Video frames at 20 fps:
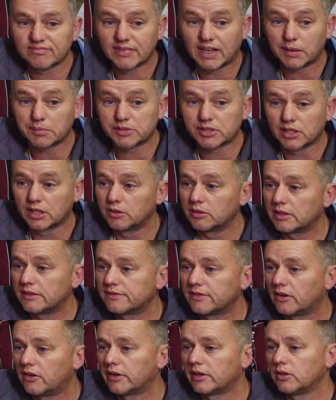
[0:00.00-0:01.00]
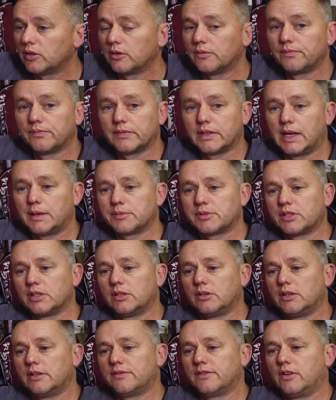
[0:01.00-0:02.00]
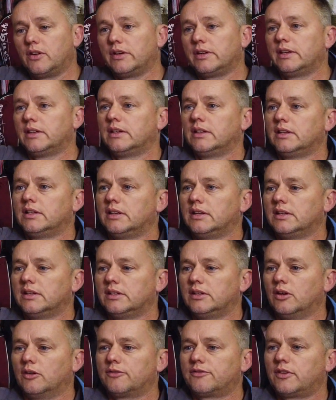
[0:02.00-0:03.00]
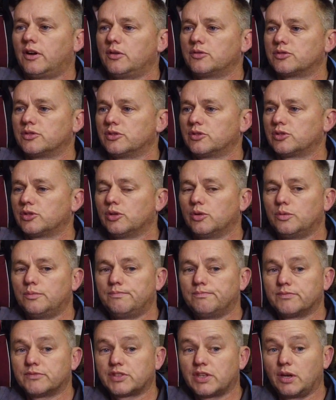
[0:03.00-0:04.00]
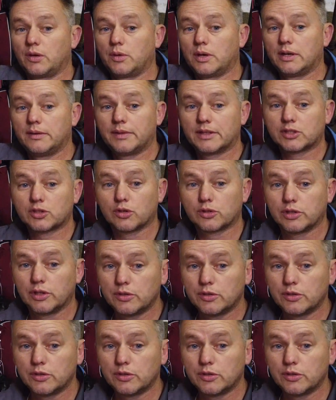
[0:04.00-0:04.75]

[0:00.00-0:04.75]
absolutely fine, look, absolutely fine. Not frozen at all. So uh, that's good